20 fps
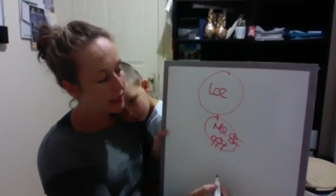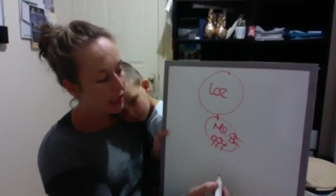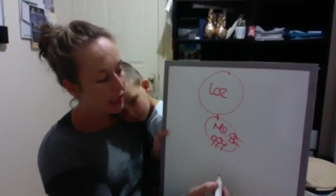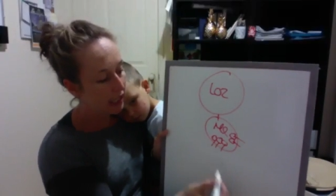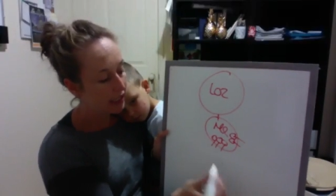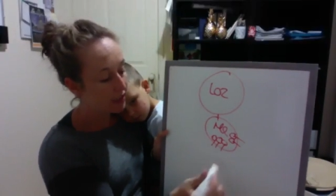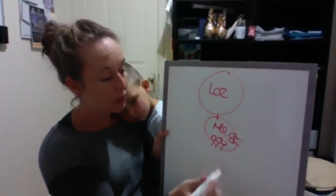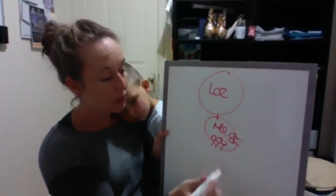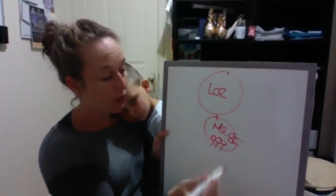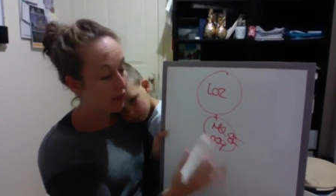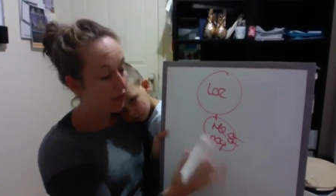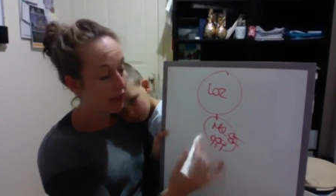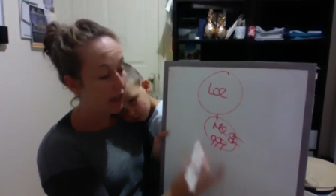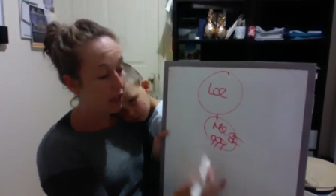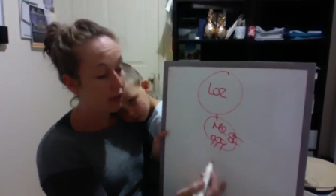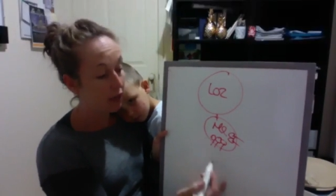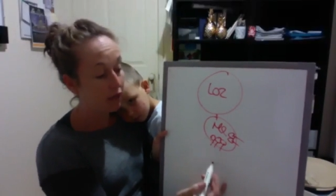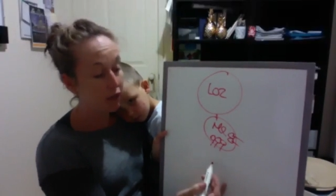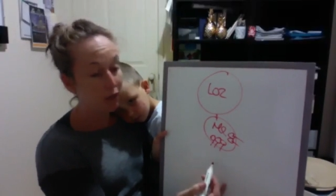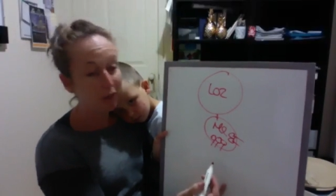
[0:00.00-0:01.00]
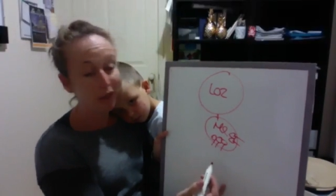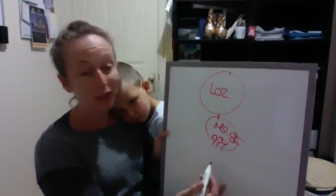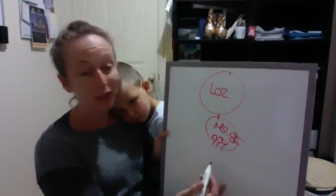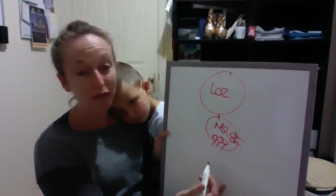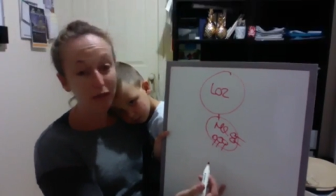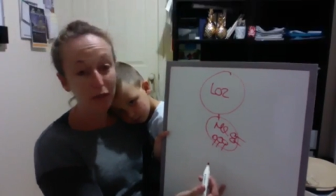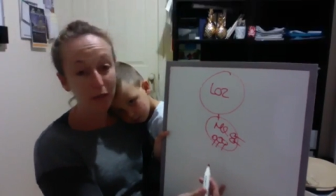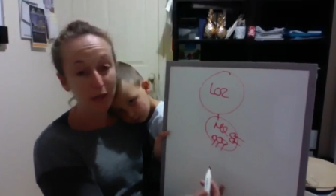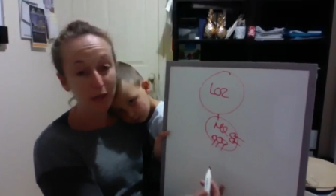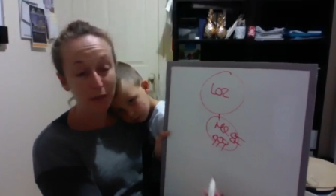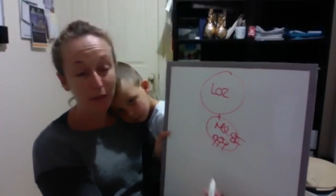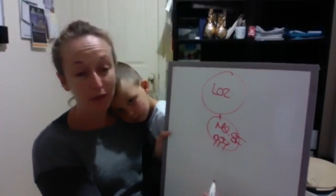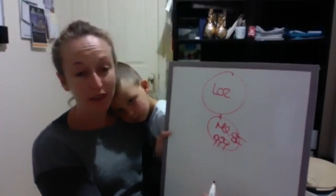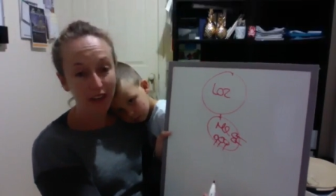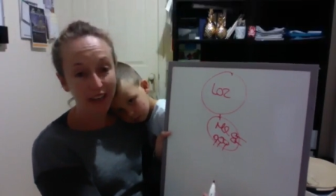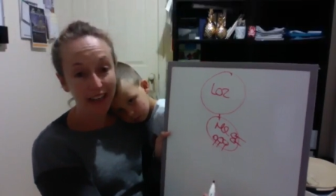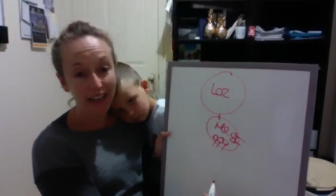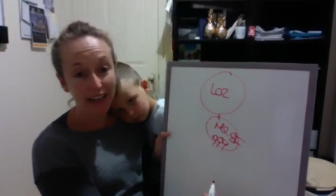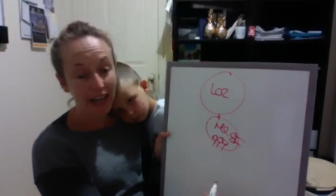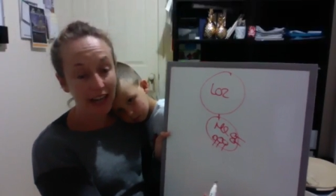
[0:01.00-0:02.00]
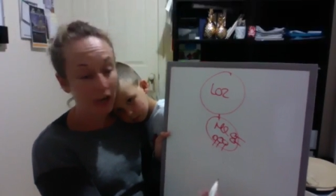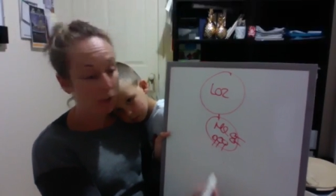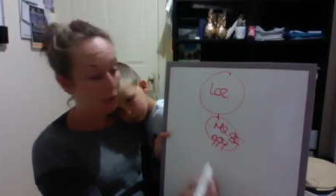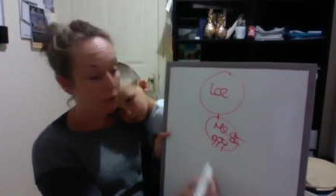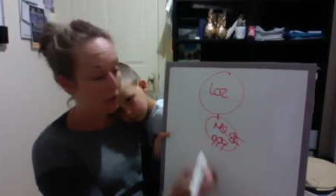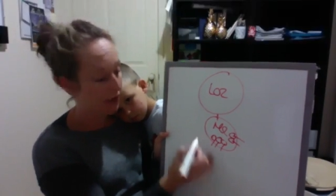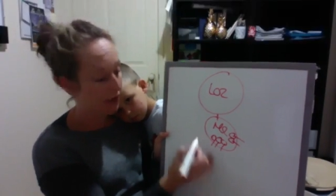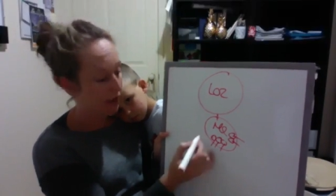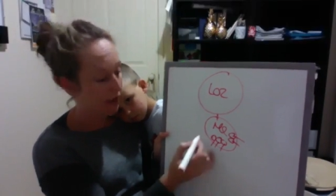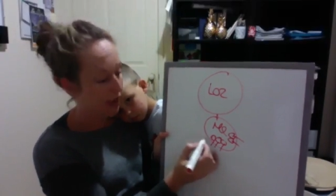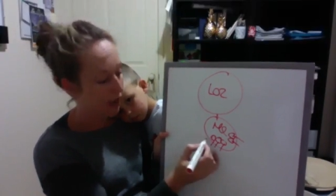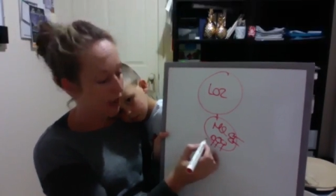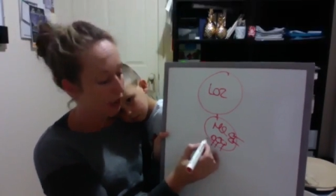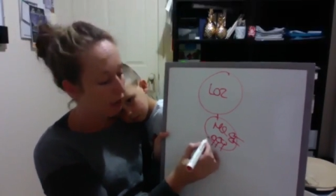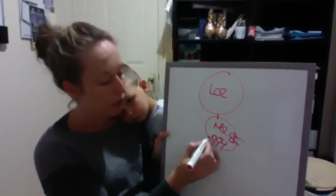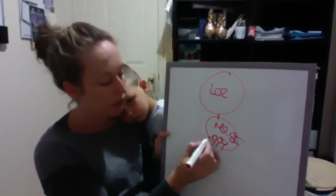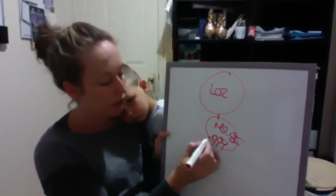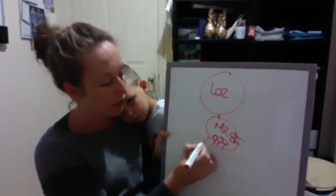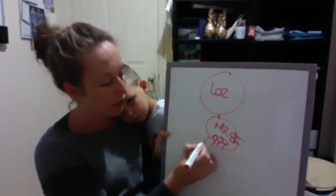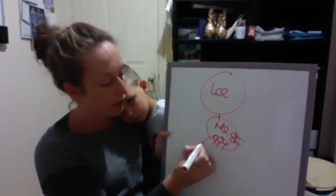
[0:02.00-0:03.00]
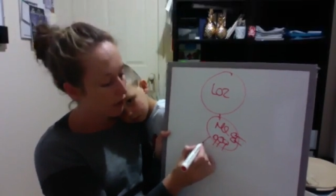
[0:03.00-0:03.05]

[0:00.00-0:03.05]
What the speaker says: And so I found a few beautiful people that I could help with their health.